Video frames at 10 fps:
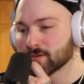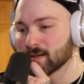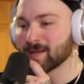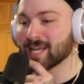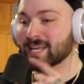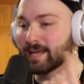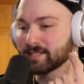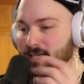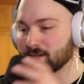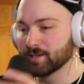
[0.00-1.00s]
I mean, I
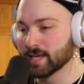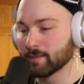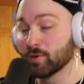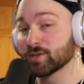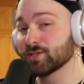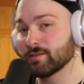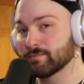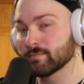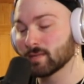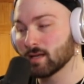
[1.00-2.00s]
guess I could like push it.
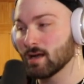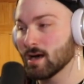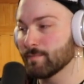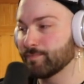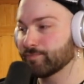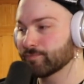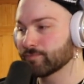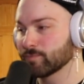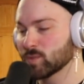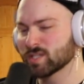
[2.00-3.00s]

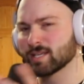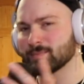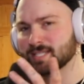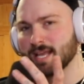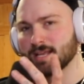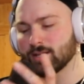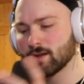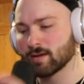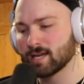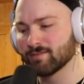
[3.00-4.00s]
Just like I'm saying,
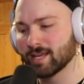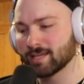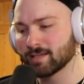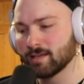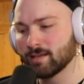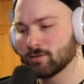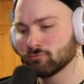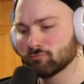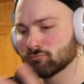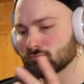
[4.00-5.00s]
kind of like,
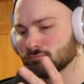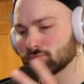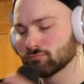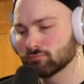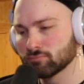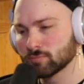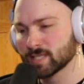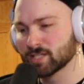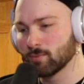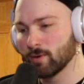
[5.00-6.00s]

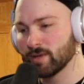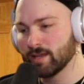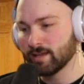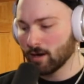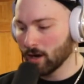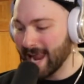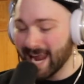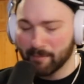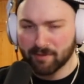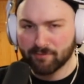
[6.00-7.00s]
this is what we are
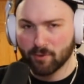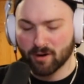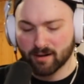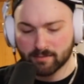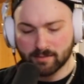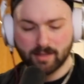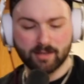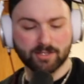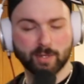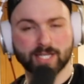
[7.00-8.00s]
aiming for,
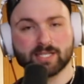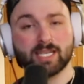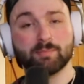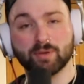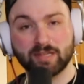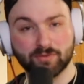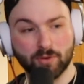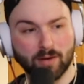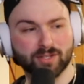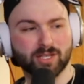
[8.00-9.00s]
so we can just keep doing this forever.